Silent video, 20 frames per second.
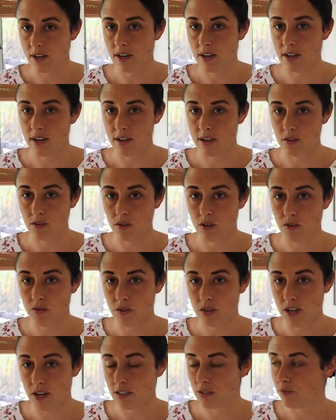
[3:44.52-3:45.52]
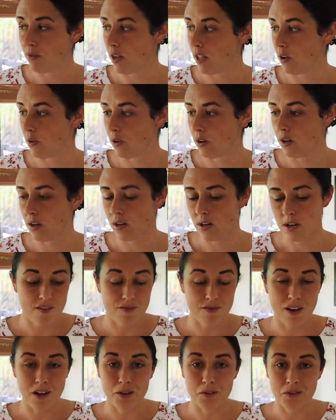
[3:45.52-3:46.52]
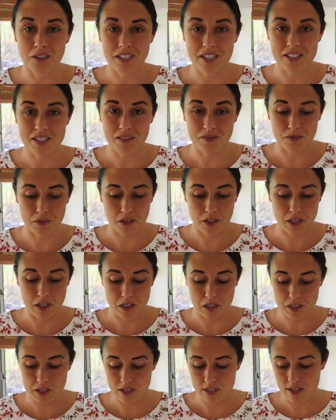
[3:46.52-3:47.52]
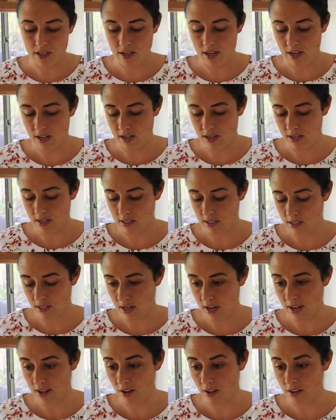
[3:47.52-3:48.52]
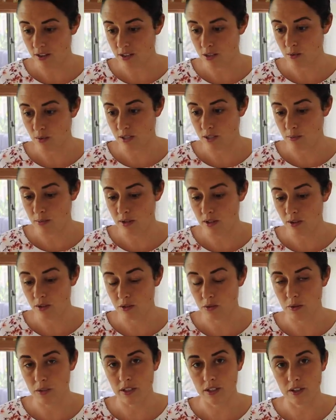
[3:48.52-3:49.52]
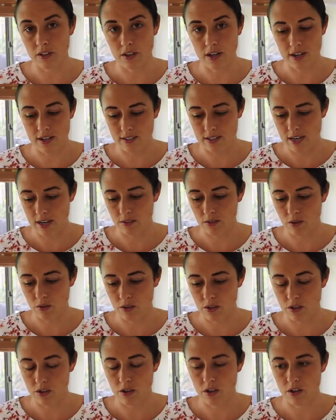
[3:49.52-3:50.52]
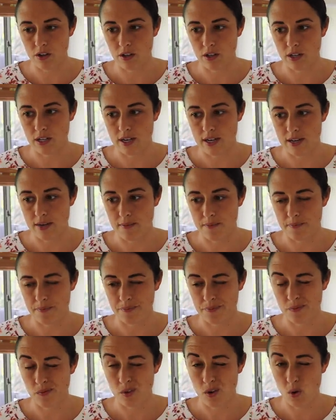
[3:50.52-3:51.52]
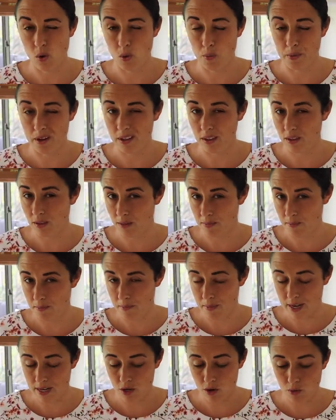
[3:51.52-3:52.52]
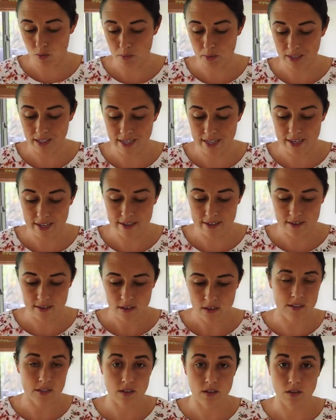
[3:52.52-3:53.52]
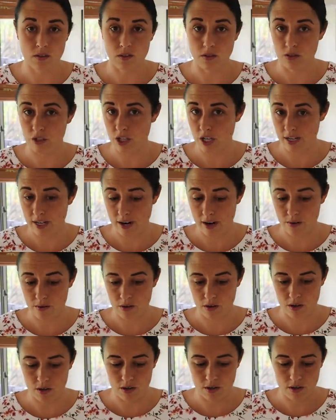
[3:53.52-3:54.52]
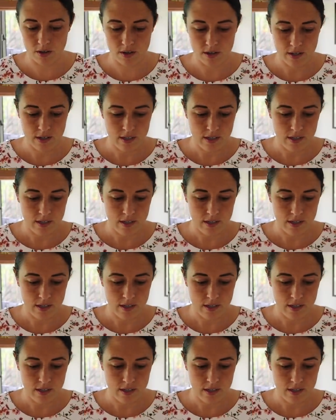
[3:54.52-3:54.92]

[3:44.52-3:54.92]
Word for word: I don't know if you guys follow her. I followed Lisa for years, and I thought this recipe looked really good. I downloaded her whole month menu plan, so go check out her